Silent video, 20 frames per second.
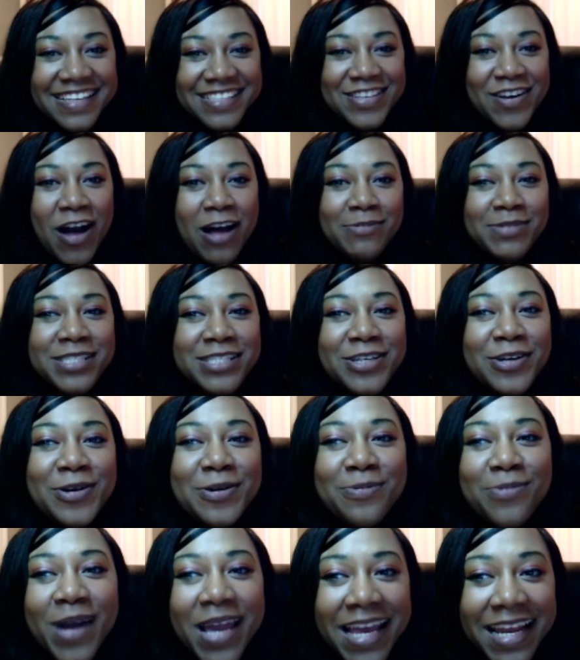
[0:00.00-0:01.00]
So I'm
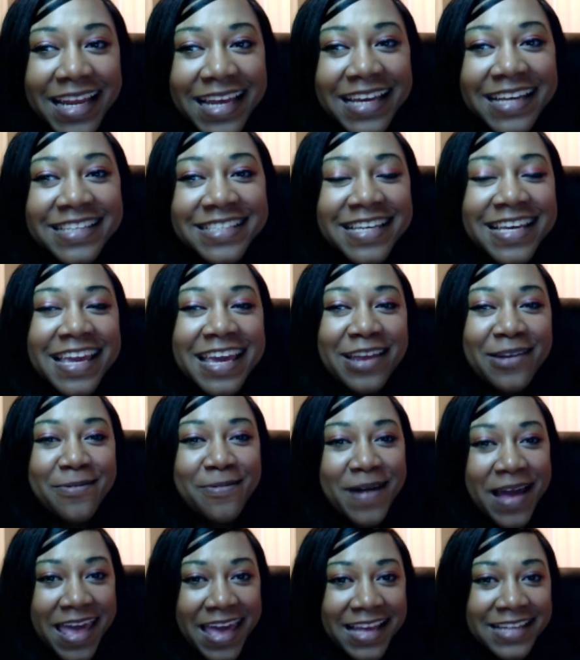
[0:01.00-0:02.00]
still waiting to get
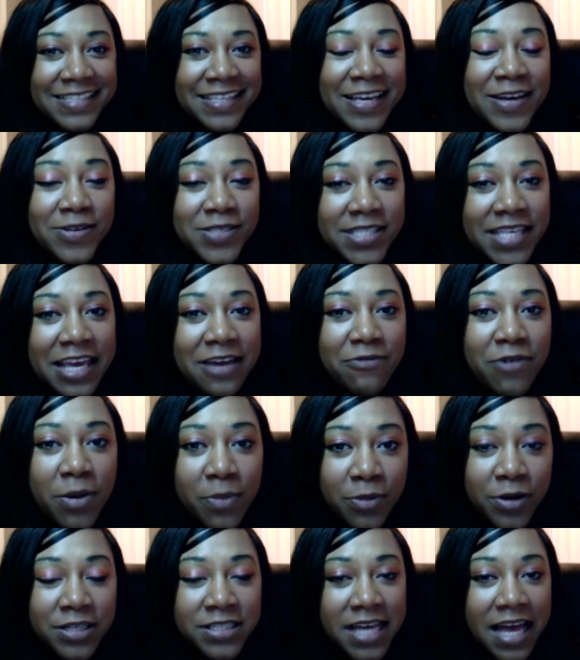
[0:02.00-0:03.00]
away to go see it
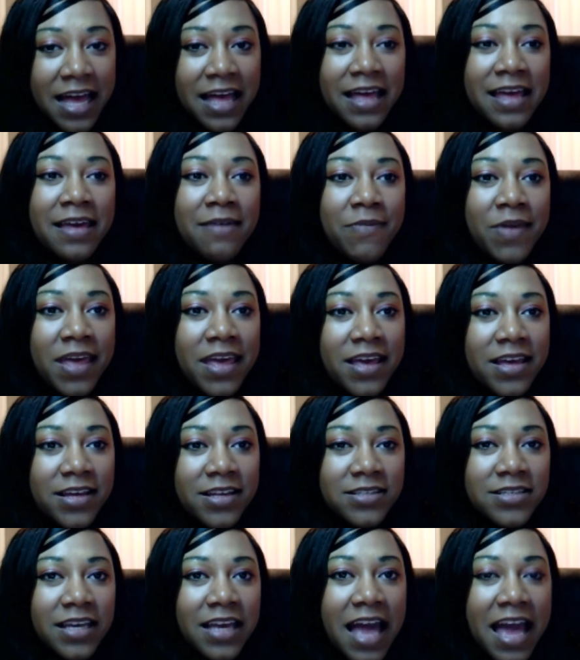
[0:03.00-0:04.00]
one more time,
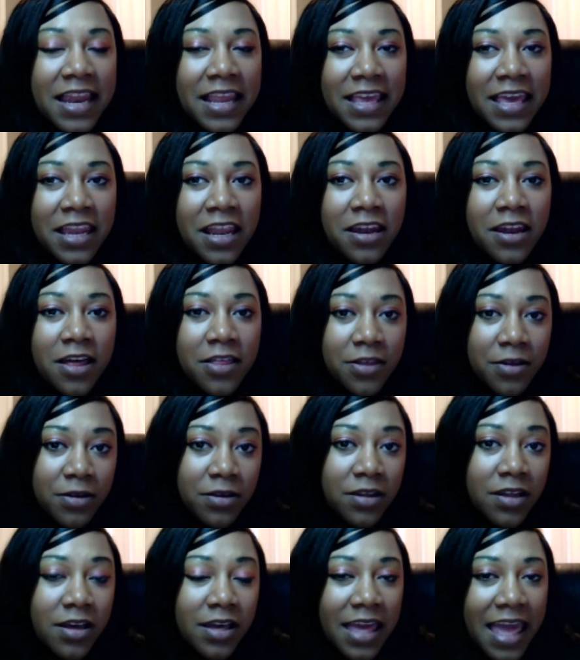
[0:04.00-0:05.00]
to kind of get another
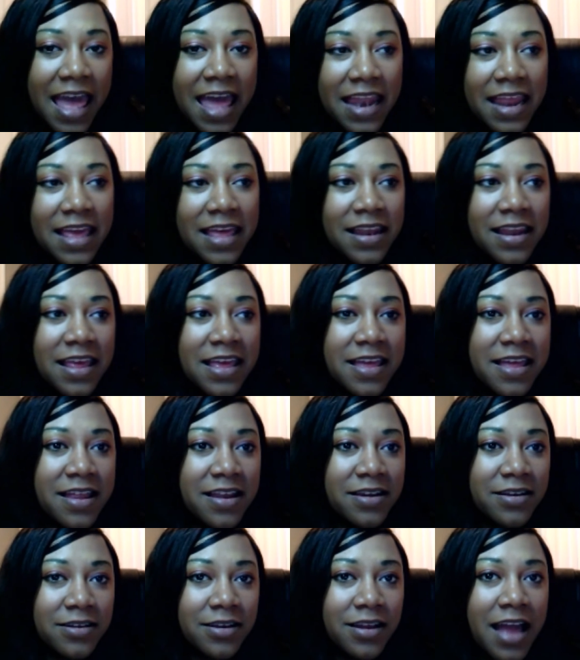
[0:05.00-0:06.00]
look at it
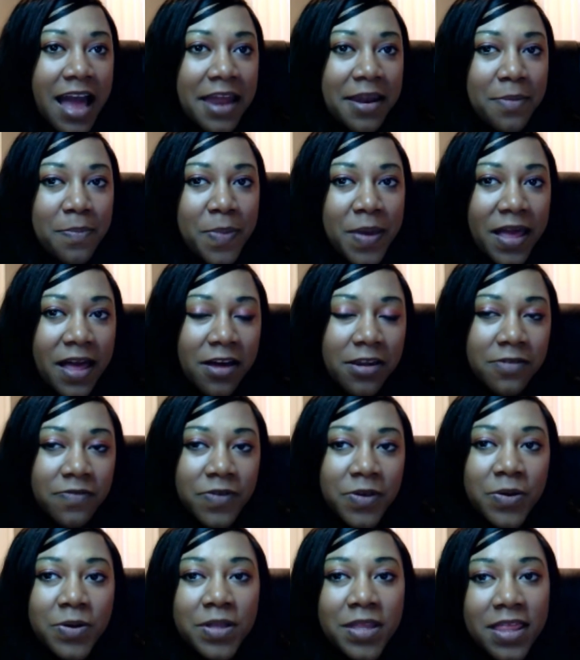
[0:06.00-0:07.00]
and kind of pick out a
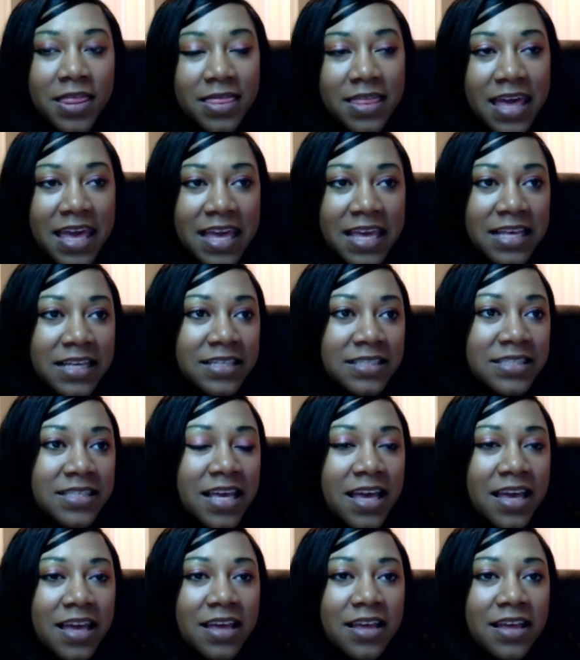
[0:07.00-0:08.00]
few of the things
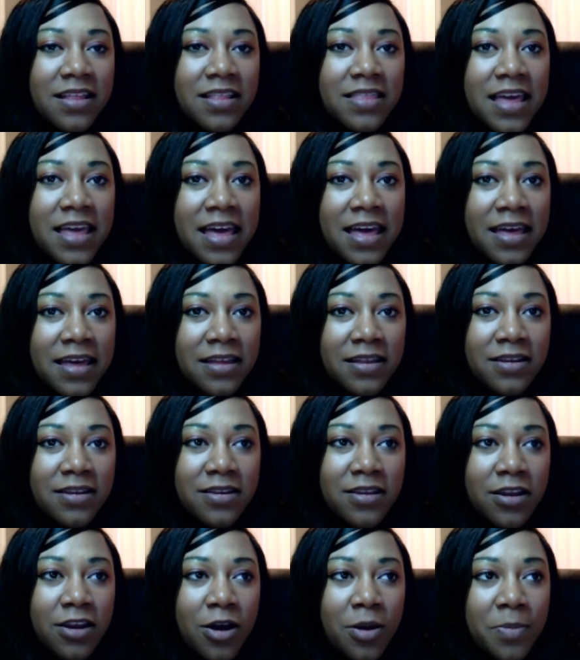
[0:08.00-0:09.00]
that,
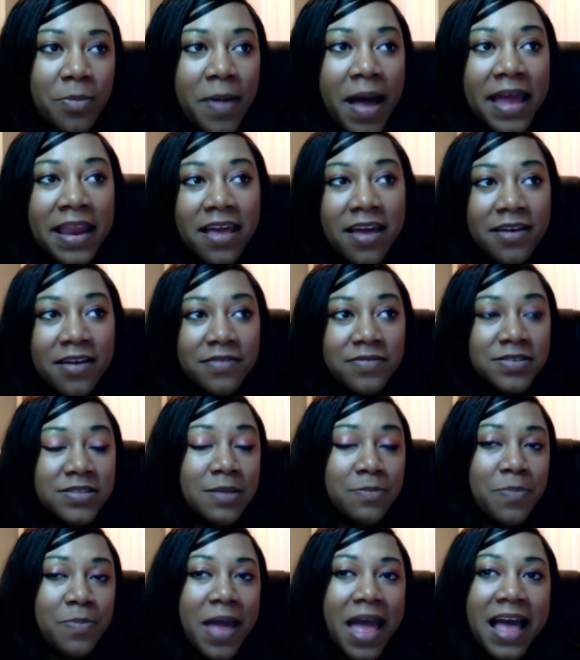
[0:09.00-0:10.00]
you know, might have
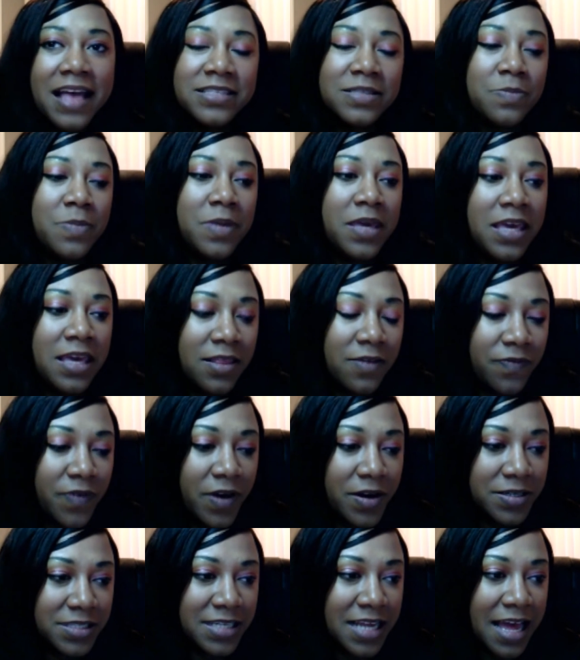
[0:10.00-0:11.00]
slipped past me the
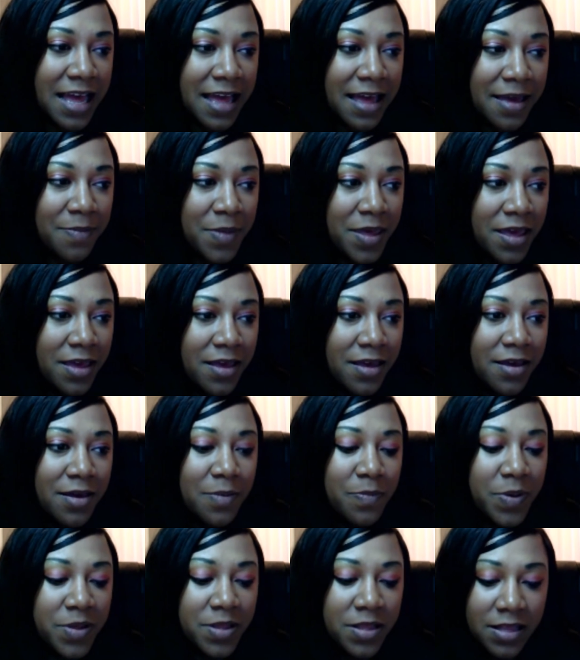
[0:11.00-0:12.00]
first time.
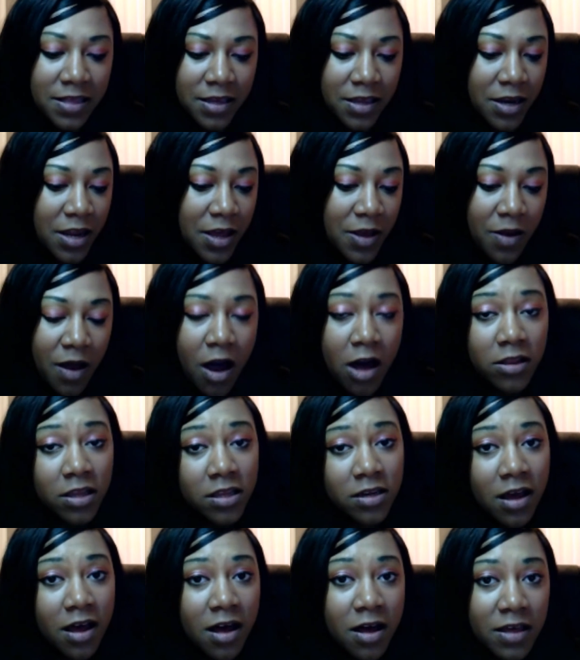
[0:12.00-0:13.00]
But But, you know, all
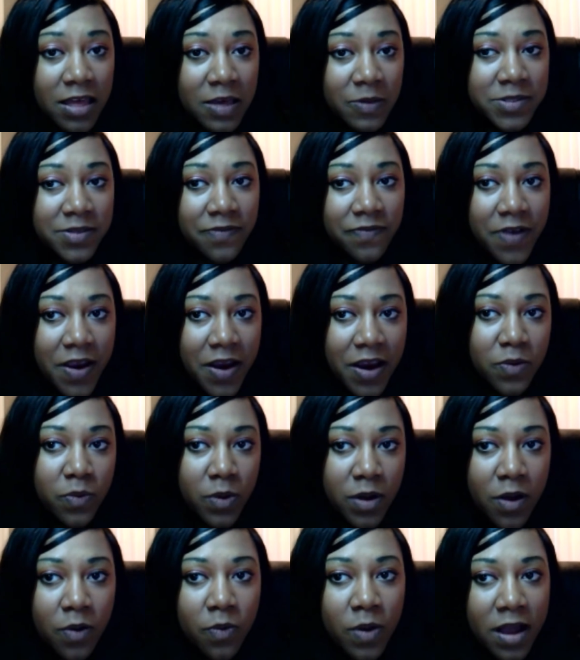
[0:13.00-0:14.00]
in all, it was a very
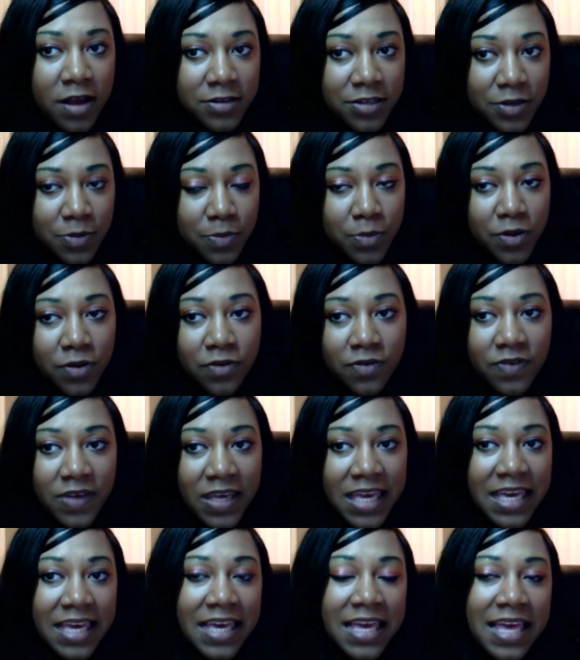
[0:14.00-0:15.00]
well-rounded
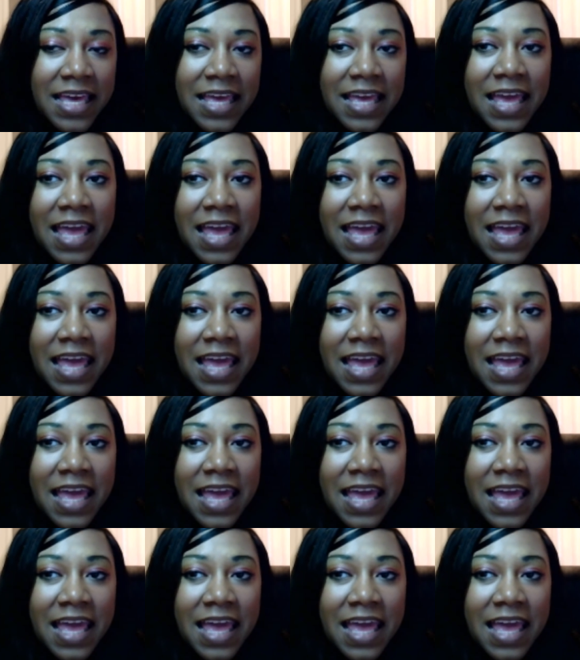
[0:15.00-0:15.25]
movie.